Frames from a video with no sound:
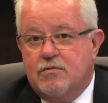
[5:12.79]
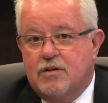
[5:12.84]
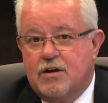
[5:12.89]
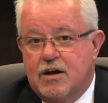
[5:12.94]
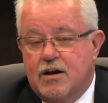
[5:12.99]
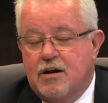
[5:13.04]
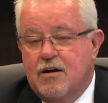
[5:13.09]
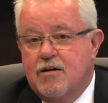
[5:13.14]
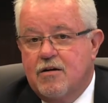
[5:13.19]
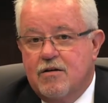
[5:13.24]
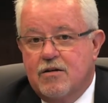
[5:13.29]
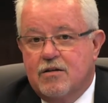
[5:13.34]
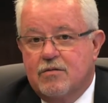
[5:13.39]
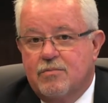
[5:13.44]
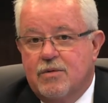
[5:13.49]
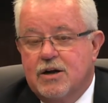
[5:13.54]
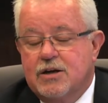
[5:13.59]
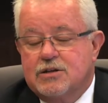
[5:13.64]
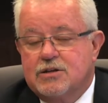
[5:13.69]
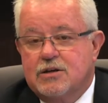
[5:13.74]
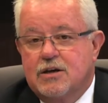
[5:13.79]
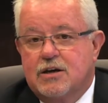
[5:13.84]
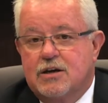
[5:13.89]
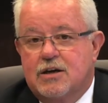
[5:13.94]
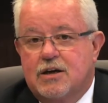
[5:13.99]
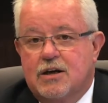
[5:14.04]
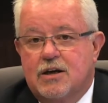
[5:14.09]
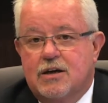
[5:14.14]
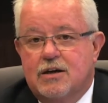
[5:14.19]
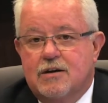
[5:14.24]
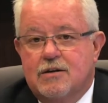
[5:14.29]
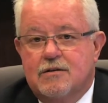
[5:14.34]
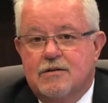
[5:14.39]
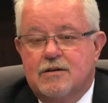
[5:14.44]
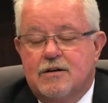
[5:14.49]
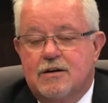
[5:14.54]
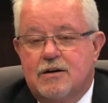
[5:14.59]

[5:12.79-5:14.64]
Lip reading: that area the best they can